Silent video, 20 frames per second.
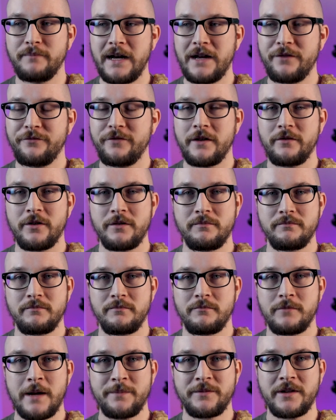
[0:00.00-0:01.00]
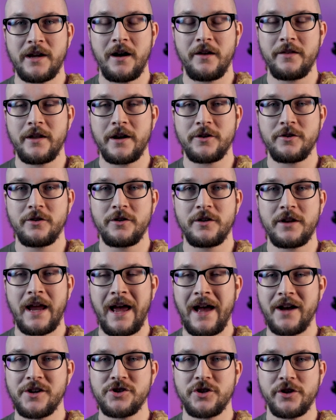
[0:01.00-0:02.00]
my favorite reptile that I couldn't
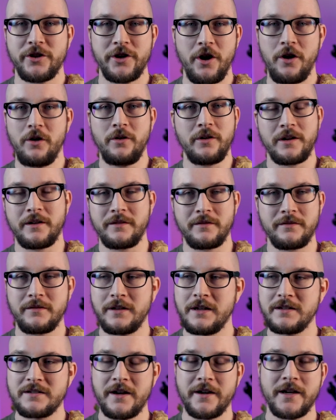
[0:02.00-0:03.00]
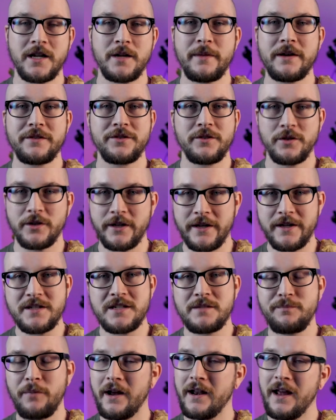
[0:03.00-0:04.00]
actually own, and he's not gonna make the
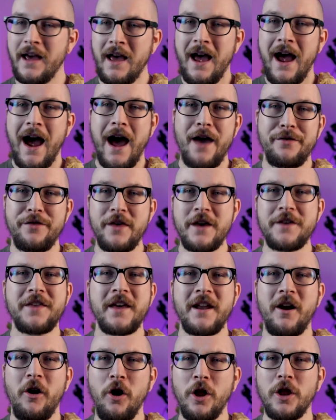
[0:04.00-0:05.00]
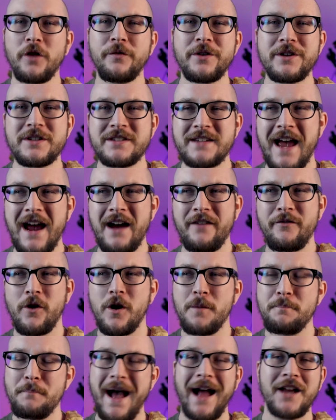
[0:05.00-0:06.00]
list, but I think that all of us have
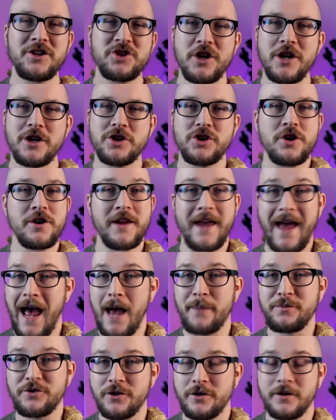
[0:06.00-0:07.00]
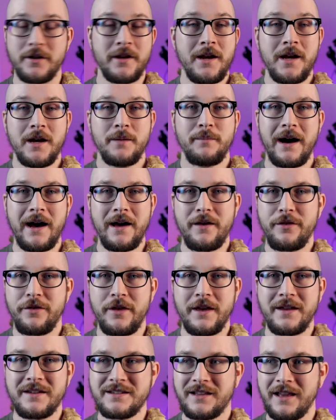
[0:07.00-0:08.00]
our imagination captured by
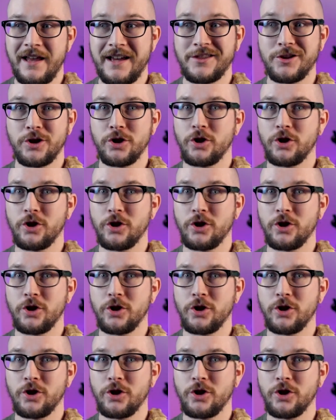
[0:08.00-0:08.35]
things like